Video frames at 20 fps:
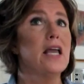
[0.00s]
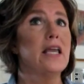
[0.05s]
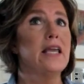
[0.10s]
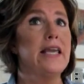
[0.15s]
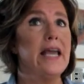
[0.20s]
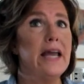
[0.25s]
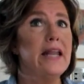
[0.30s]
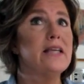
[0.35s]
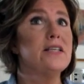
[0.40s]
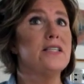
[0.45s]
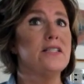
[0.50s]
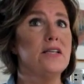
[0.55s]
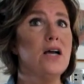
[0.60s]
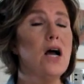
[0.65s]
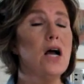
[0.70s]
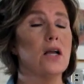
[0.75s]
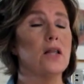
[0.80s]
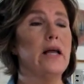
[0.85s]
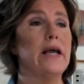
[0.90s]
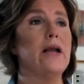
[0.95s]
Getting
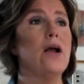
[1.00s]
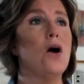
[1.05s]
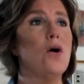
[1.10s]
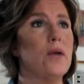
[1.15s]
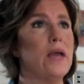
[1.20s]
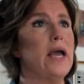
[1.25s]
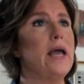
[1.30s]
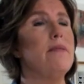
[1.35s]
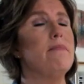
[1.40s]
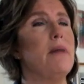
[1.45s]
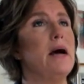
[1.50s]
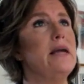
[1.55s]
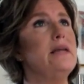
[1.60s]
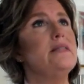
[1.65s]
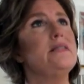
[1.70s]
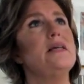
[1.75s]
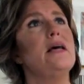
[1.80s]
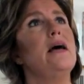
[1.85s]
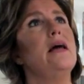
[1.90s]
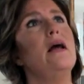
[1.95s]
stuck, like, okay,
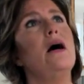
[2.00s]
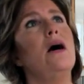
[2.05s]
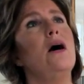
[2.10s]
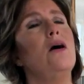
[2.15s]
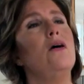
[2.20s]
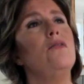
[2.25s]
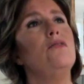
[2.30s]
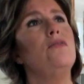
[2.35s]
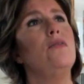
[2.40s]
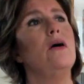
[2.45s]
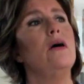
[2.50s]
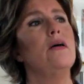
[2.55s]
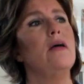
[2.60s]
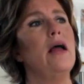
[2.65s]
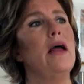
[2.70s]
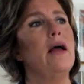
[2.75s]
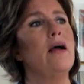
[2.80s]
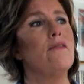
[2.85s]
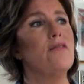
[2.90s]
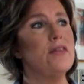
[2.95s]
mindset of
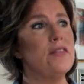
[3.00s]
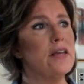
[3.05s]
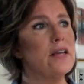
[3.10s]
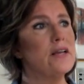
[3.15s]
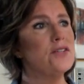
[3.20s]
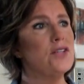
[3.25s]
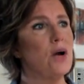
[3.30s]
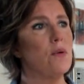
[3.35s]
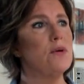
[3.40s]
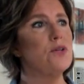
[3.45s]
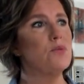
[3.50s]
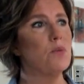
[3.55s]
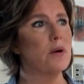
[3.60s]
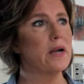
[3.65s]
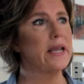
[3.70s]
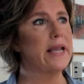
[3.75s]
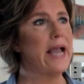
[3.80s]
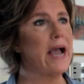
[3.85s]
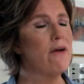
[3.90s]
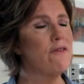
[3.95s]
everything is always
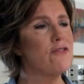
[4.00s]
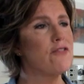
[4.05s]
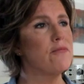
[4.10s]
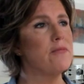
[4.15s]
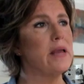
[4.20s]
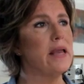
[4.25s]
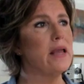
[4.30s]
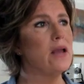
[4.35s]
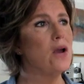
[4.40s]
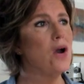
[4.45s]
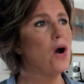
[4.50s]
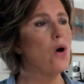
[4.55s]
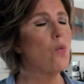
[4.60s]
working out for me.